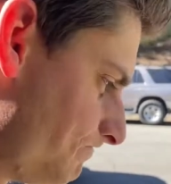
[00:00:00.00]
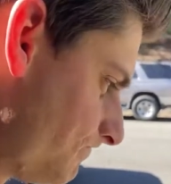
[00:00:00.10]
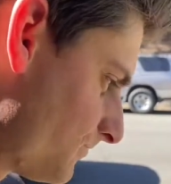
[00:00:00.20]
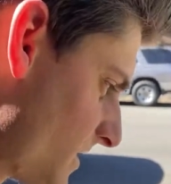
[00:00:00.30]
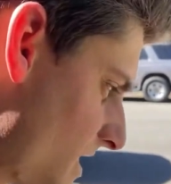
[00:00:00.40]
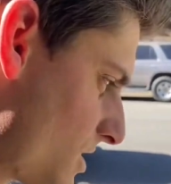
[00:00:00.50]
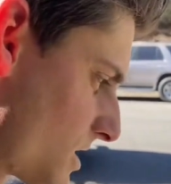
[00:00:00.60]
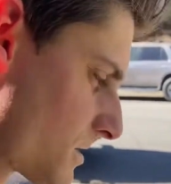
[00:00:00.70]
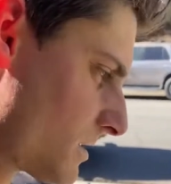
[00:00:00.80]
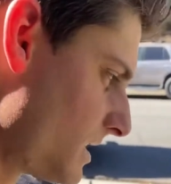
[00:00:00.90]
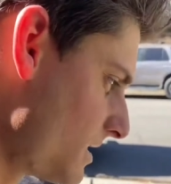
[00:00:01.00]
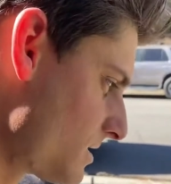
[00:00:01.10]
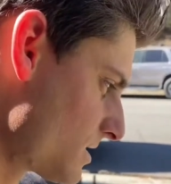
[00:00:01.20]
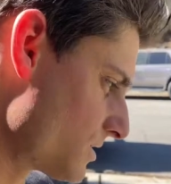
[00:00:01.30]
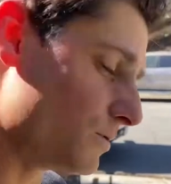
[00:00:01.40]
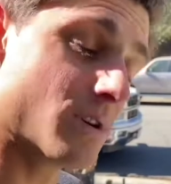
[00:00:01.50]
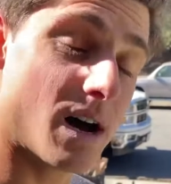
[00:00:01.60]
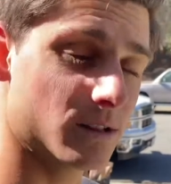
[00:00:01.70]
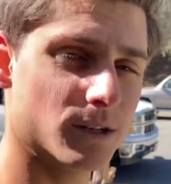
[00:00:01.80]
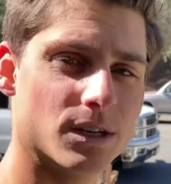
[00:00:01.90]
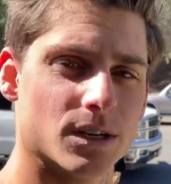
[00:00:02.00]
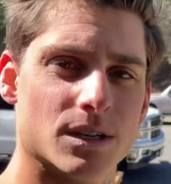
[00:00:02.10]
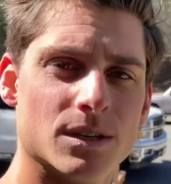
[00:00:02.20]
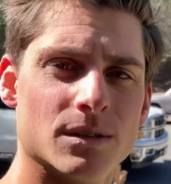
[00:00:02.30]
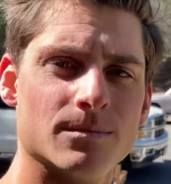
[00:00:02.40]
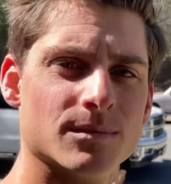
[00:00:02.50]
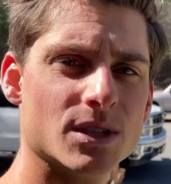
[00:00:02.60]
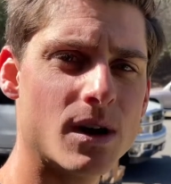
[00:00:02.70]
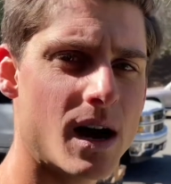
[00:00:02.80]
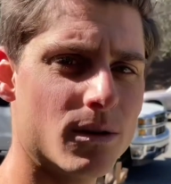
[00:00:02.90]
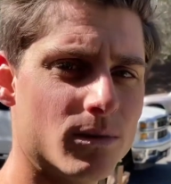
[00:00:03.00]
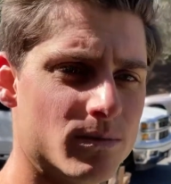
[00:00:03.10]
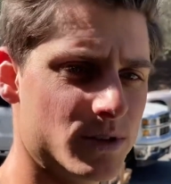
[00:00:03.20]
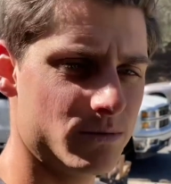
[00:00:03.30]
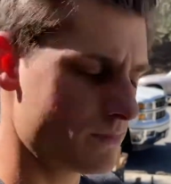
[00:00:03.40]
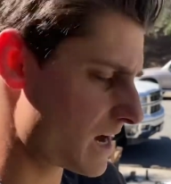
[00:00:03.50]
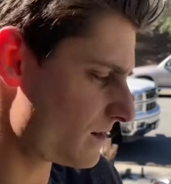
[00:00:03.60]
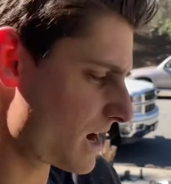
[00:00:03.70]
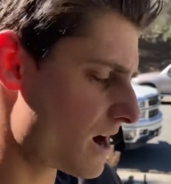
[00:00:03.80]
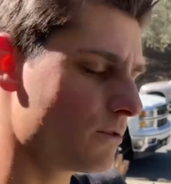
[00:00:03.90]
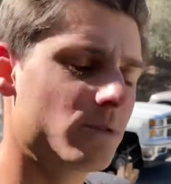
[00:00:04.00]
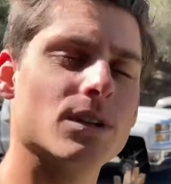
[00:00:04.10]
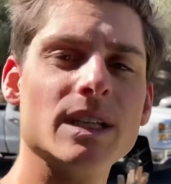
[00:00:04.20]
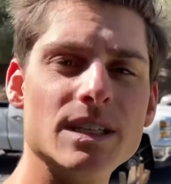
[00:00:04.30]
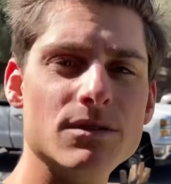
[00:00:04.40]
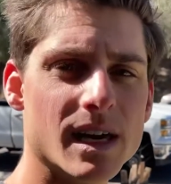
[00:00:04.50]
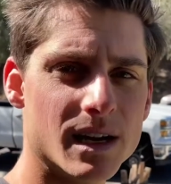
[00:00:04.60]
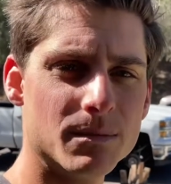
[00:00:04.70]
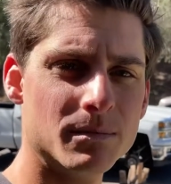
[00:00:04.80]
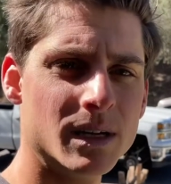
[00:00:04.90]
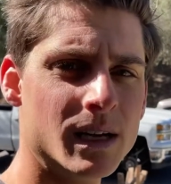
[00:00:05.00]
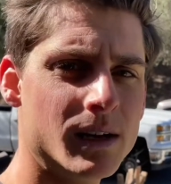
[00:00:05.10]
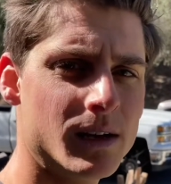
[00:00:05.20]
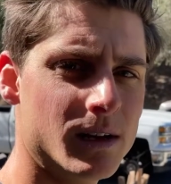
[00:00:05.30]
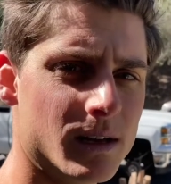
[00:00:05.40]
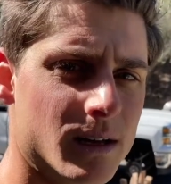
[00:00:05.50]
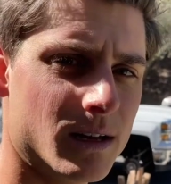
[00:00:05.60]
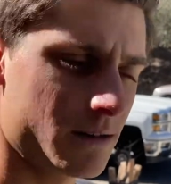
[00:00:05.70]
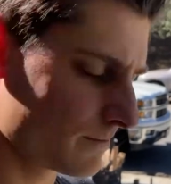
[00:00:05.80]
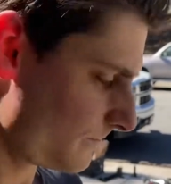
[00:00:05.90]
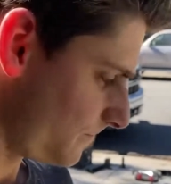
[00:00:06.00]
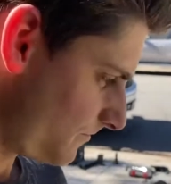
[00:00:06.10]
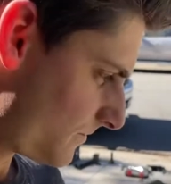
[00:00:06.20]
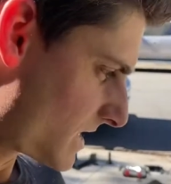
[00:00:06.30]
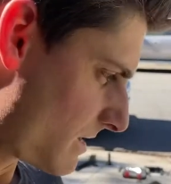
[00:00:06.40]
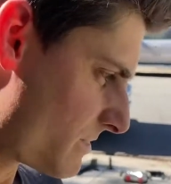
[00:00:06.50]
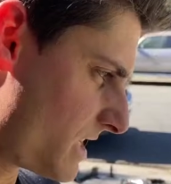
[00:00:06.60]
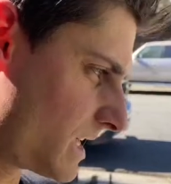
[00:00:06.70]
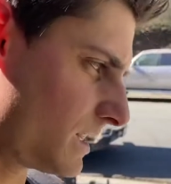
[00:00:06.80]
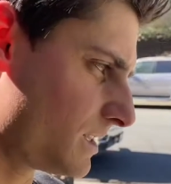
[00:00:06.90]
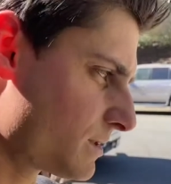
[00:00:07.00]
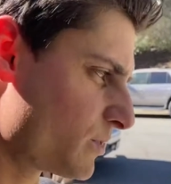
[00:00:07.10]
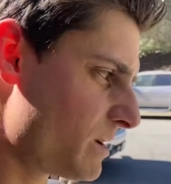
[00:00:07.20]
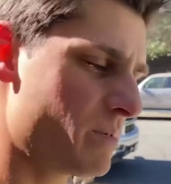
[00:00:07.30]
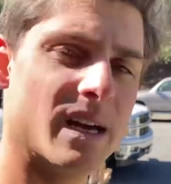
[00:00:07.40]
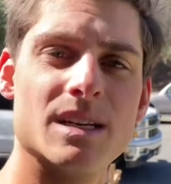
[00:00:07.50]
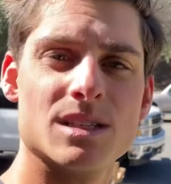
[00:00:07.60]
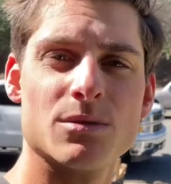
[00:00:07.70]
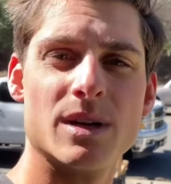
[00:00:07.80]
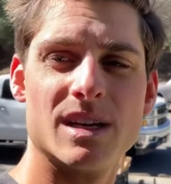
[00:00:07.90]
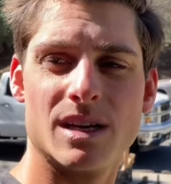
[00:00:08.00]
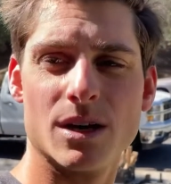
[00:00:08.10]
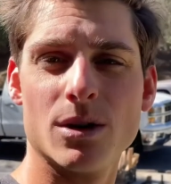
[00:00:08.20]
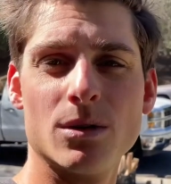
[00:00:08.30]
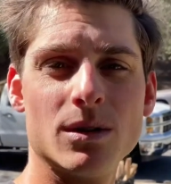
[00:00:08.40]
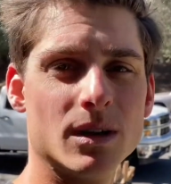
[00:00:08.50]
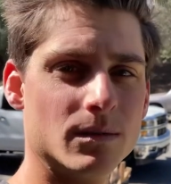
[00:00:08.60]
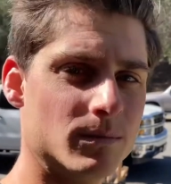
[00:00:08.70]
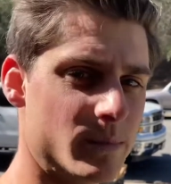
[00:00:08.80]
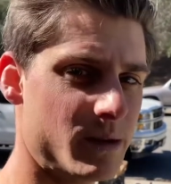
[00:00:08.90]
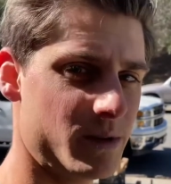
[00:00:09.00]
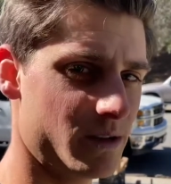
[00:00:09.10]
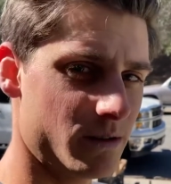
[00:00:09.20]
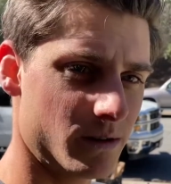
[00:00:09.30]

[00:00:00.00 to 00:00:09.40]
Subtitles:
they just do not look good. No matter how clean you get them, I'm thinking the spray paint is the way to go. Maybe a